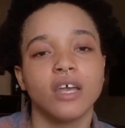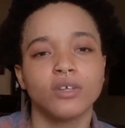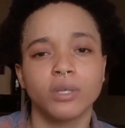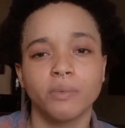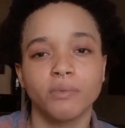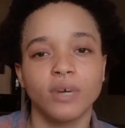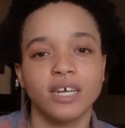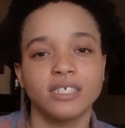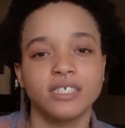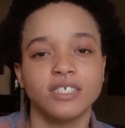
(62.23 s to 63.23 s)
know, some people
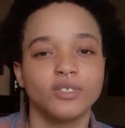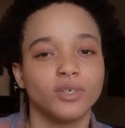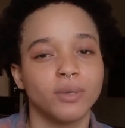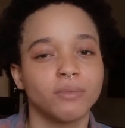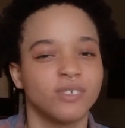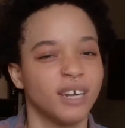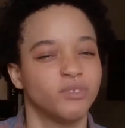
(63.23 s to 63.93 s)
actually did not subscribe to